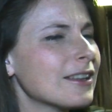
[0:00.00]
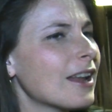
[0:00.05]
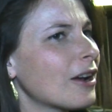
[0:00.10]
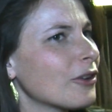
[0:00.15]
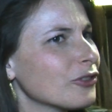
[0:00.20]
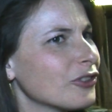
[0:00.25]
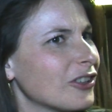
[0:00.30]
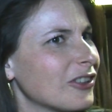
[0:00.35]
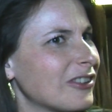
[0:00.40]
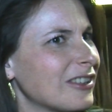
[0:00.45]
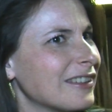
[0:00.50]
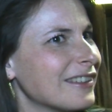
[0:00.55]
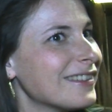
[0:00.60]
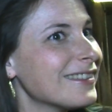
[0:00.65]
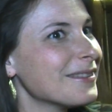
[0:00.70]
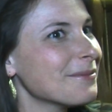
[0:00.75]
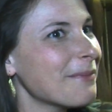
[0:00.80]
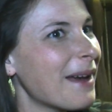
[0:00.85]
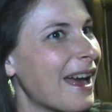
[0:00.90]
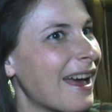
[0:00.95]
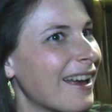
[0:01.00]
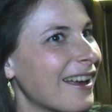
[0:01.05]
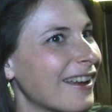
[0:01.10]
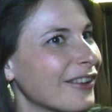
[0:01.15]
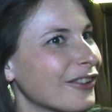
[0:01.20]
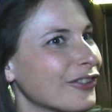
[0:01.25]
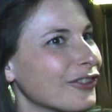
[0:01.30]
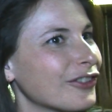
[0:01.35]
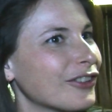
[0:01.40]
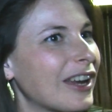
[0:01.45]
now she's in
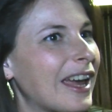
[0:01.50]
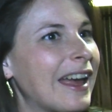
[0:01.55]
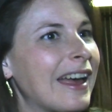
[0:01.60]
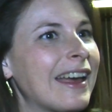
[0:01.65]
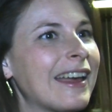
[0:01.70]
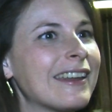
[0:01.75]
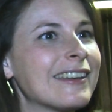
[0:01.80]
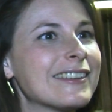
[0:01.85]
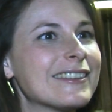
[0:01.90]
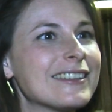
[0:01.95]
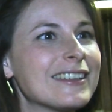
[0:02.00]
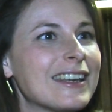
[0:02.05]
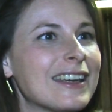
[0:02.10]
Smash, and